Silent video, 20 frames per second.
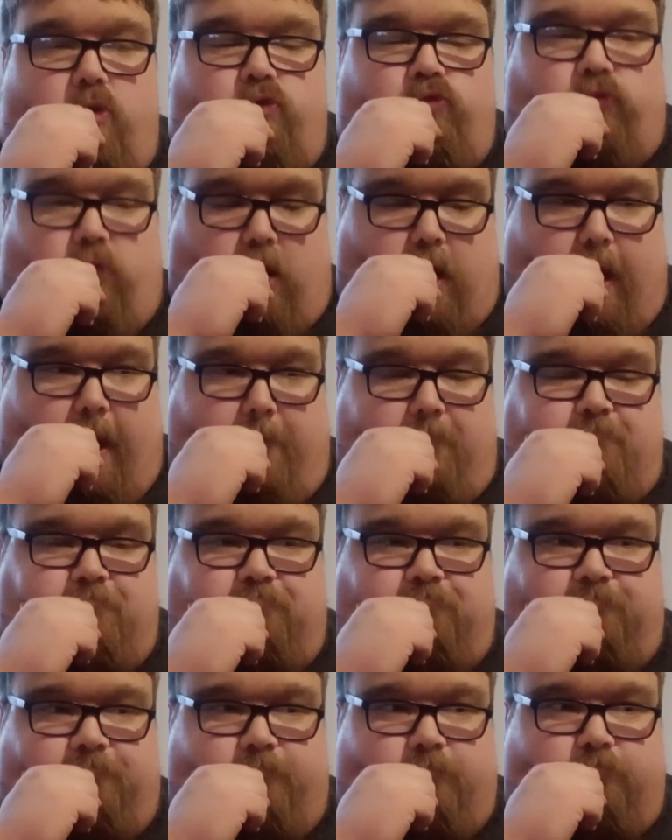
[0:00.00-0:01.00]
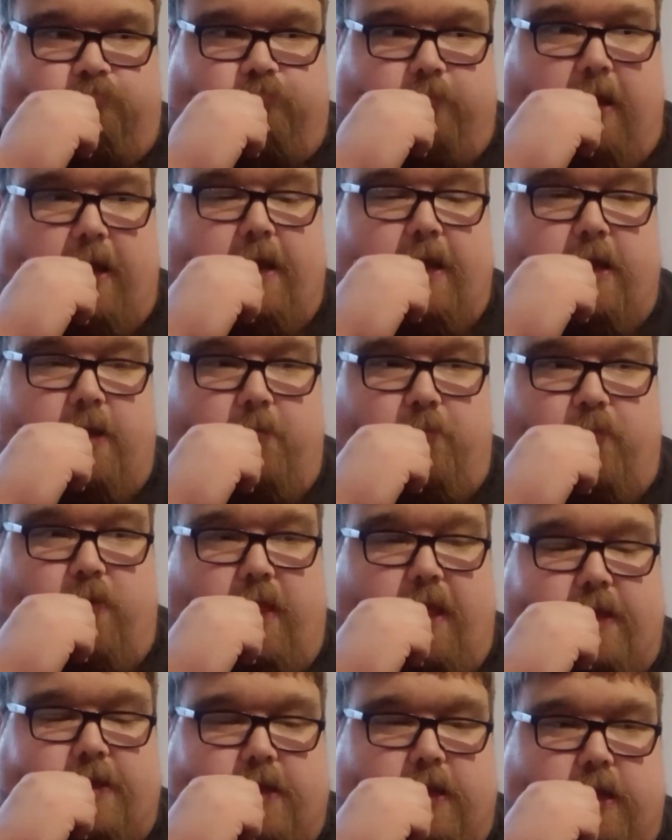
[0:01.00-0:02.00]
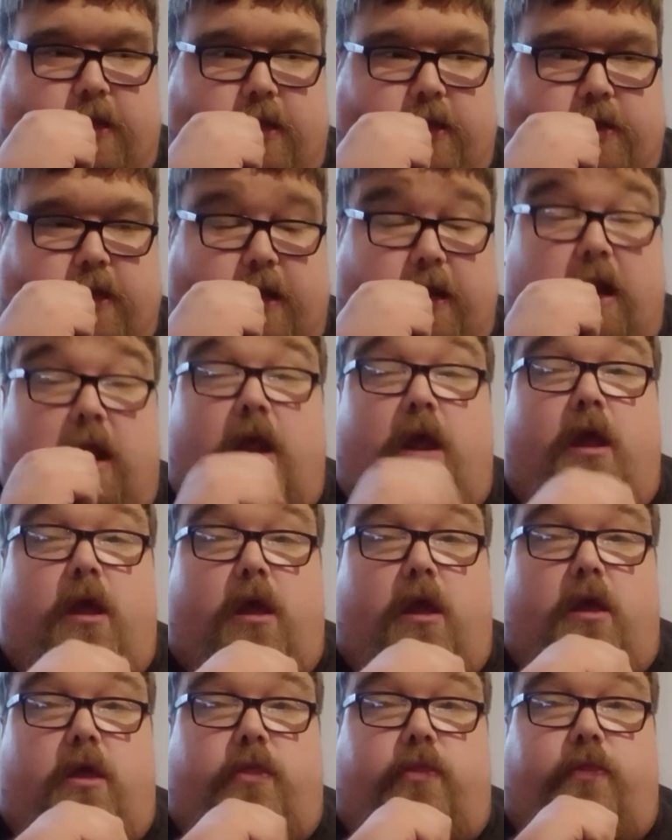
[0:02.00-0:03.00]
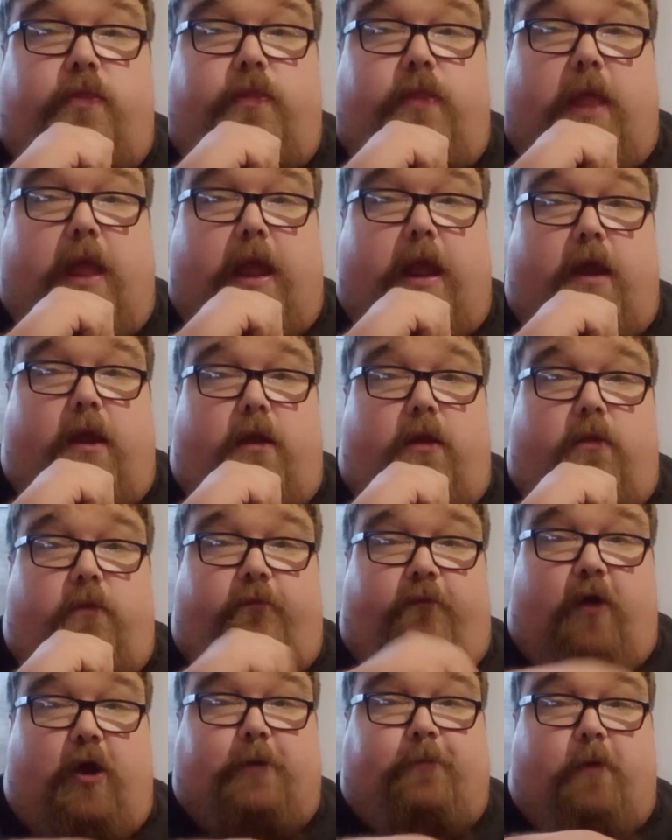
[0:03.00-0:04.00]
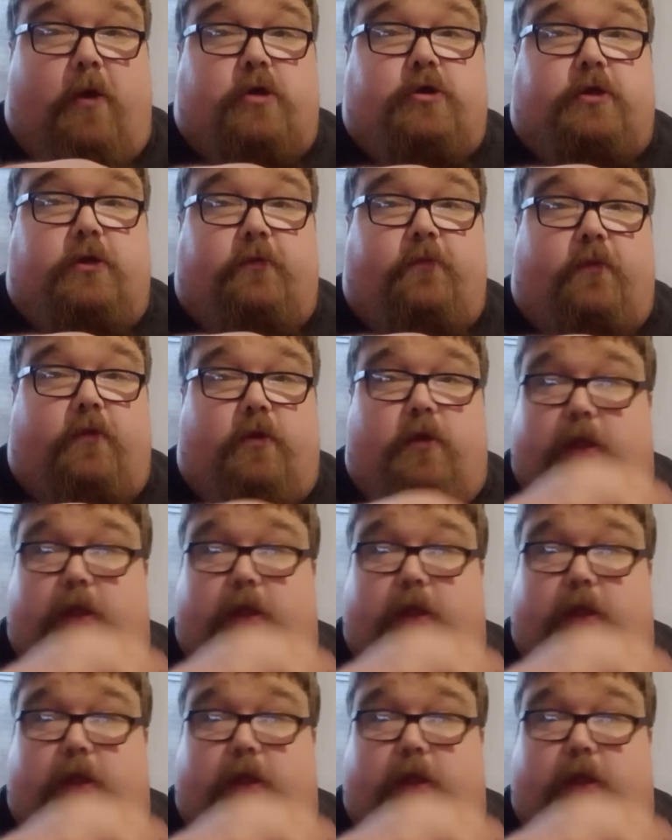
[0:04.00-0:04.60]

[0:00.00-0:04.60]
Right. But he said, the first person